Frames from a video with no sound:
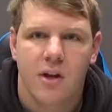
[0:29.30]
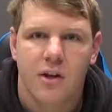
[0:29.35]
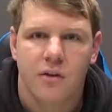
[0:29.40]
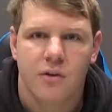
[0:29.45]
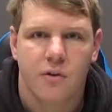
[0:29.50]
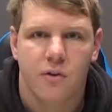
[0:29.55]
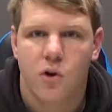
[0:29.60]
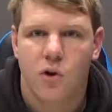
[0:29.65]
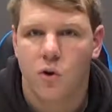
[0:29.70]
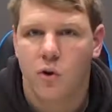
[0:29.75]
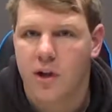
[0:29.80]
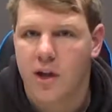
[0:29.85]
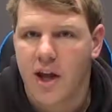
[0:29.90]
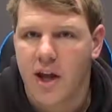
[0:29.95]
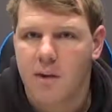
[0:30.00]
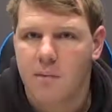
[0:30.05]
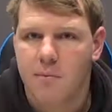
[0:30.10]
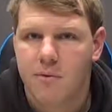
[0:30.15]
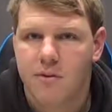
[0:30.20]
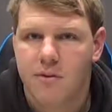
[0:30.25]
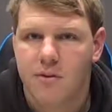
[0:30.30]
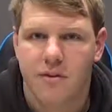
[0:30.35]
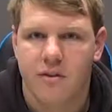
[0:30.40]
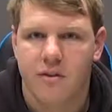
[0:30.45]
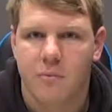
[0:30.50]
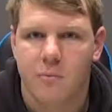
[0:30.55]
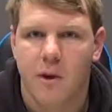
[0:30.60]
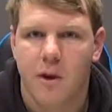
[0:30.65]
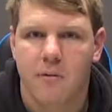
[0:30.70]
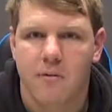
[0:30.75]
To record games, this
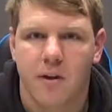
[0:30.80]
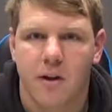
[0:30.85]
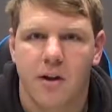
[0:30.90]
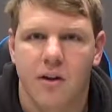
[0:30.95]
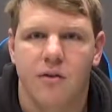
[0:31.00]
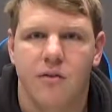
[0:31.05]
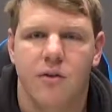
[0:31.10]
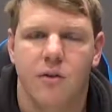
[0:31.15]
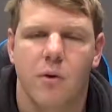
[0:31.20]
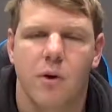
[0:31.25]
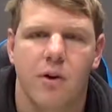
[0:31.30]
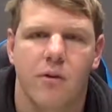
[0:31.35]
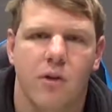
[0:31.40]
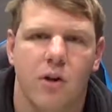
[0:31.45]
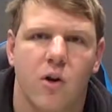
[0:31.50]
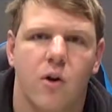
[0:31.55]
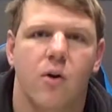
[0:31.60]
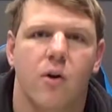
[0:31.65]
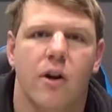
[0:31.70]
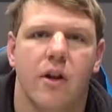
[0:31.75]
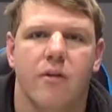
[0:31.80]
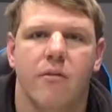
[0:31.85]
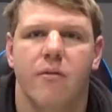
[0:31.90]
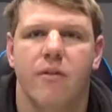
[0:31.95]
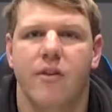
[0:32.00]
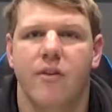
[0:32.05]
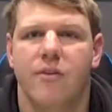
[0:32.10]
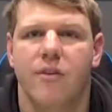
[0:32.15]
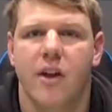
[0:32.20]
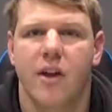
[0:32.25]
is perfect because you want to record at
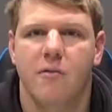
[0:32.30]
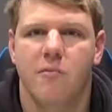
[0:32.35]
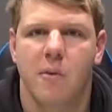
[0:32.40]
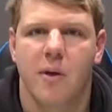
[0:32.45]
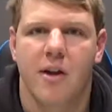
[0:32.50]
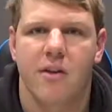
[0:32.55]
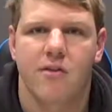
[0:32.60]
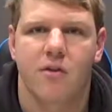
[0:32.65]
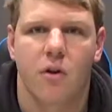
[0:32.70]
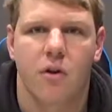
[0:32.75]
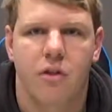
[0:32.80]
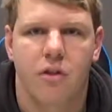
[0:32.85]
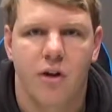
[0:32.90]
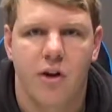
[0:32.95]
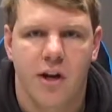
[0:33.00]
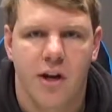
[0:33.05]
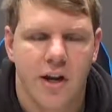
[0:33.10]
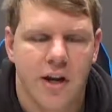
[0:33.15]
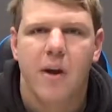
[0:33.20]
60 FPS, not 30.